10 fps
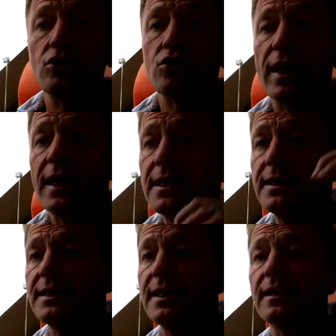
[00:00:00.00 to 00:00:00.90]
So as I
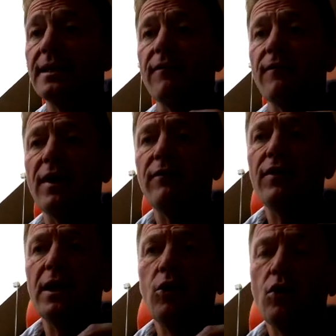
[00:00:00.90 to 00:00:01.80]
said, when
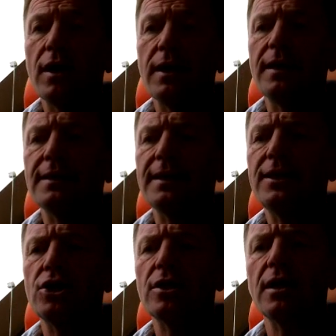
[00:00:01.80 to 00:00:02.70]
we look at this
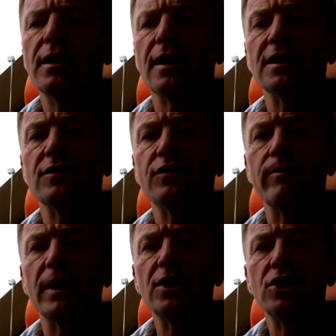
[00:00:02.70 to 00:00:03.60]
digital
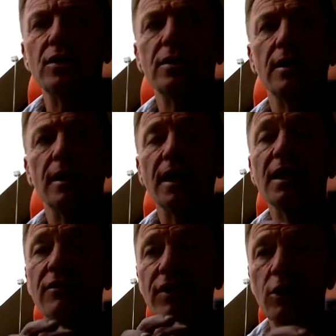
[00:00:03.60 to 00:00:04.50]
transformation
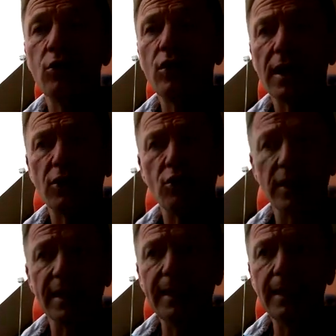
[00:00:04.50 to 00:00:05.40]
and we look at your
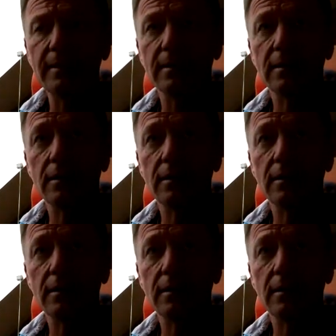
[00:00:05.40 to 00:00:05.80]
need,